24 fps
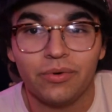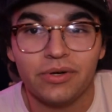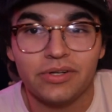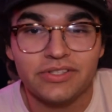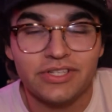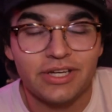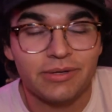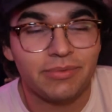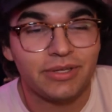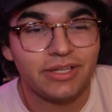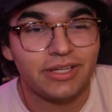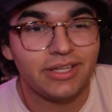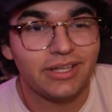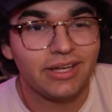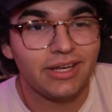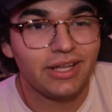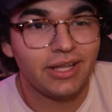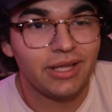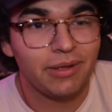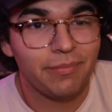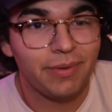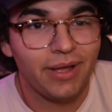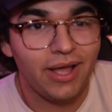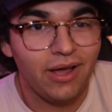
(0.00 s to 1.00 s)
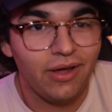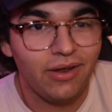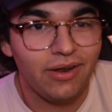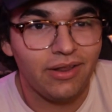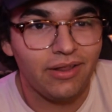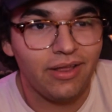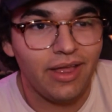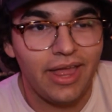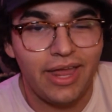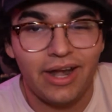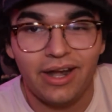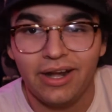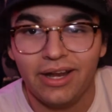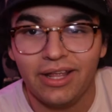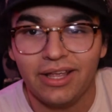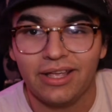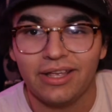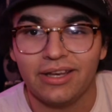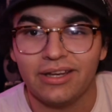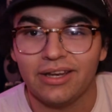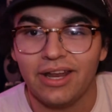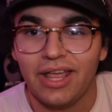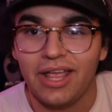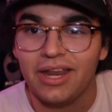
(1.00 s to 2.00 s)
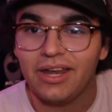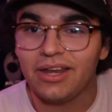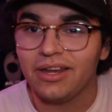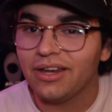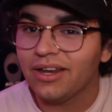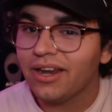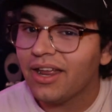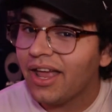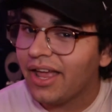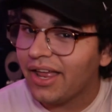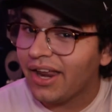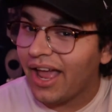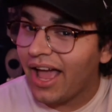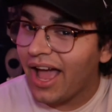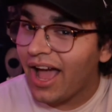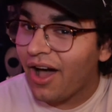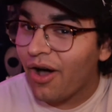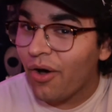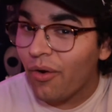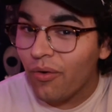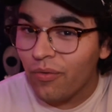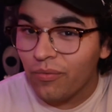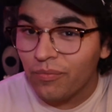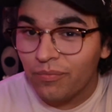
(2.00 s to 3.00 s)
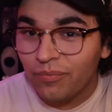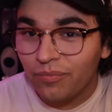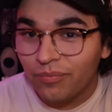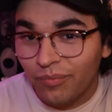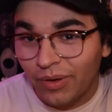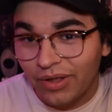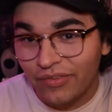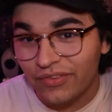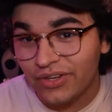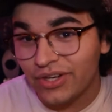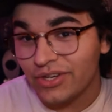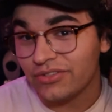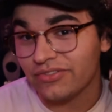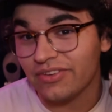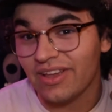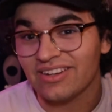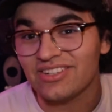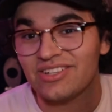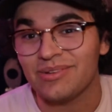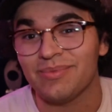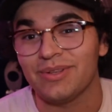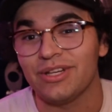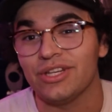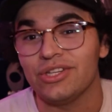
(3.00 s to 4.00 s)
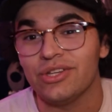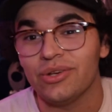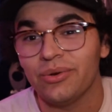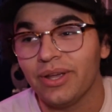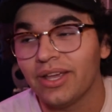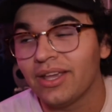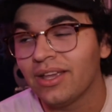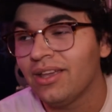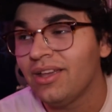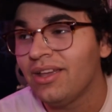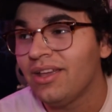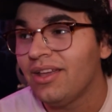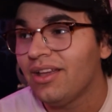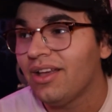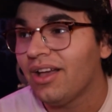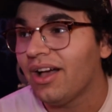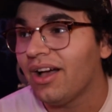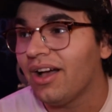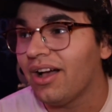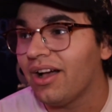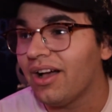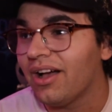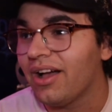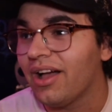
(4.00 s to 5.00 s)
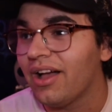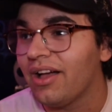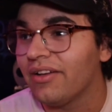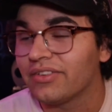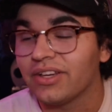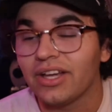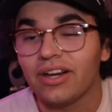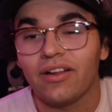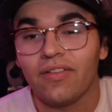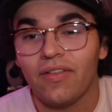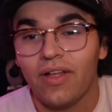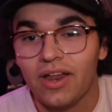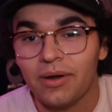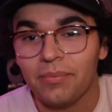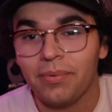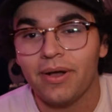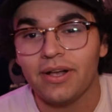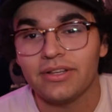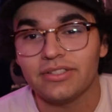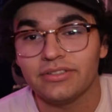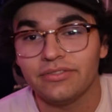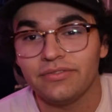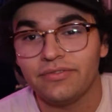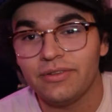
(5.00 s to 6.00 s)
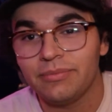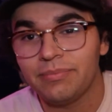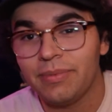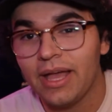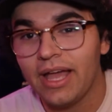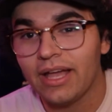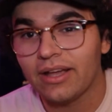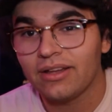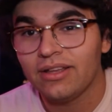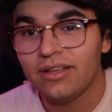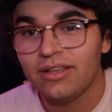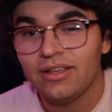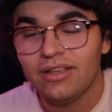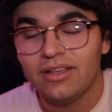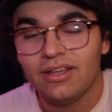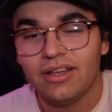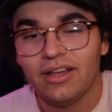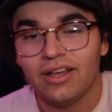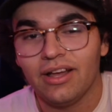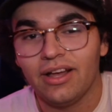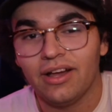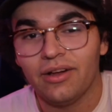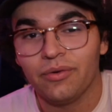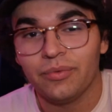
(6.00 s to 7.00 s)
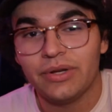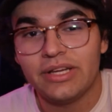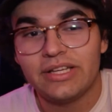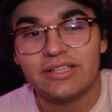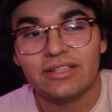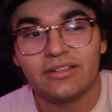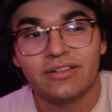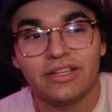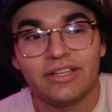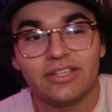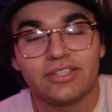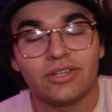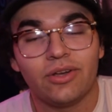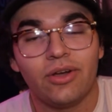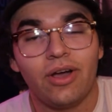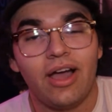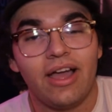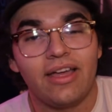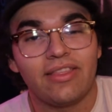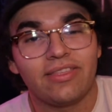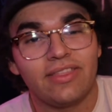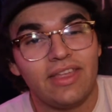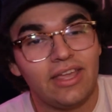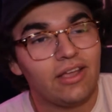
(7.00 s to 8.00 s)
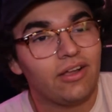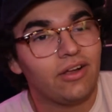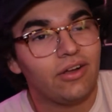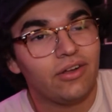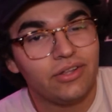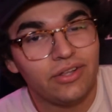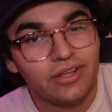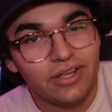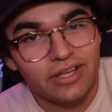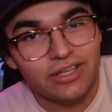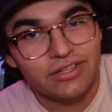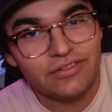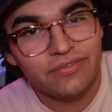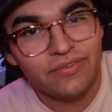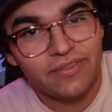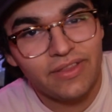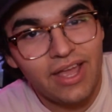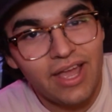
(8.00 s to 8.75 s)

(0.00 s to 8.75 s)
words that I've been getting about editing and how my videos have actually been doing. I've gotten a lot of positive feedback recently, so I thank all you guys for